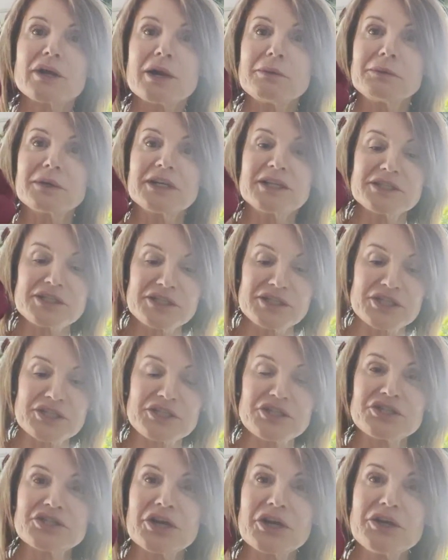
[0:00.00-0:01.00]
I wanted to
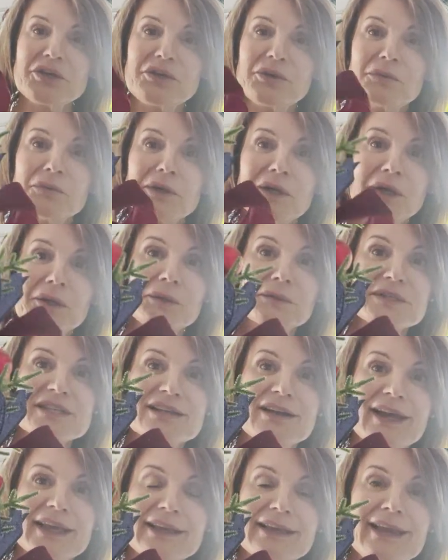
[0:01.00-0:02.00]
just show you what it looks
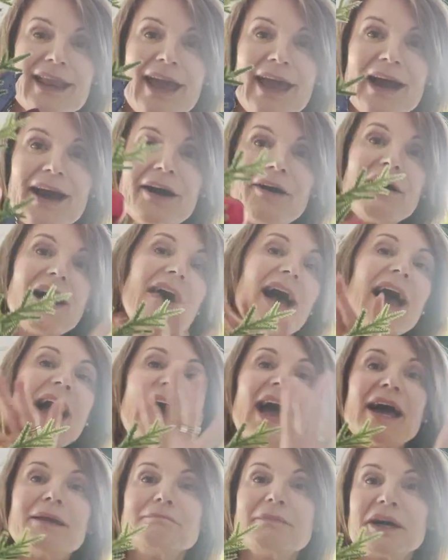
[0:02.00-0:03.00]
like now,
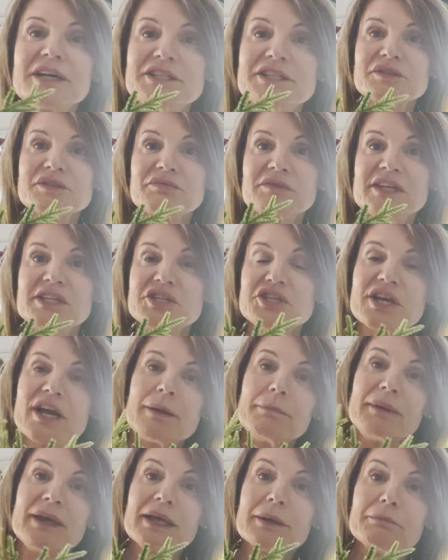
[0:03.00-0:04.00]
and by
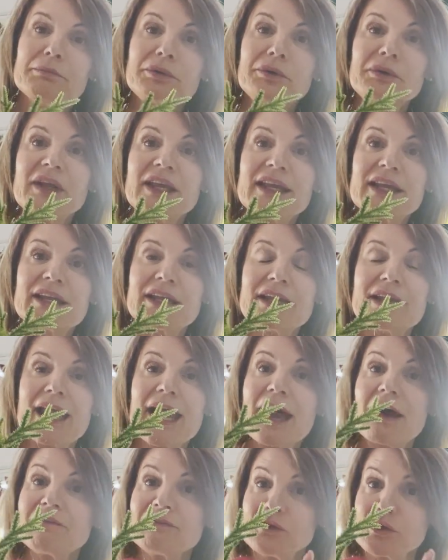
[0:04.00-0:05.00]
reshaping it, putting in
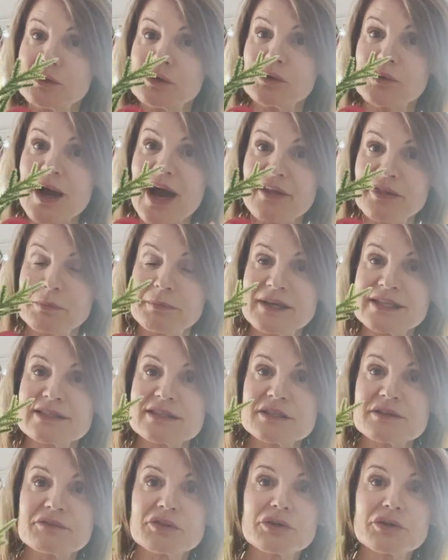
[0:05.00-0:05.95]
a few other pieces of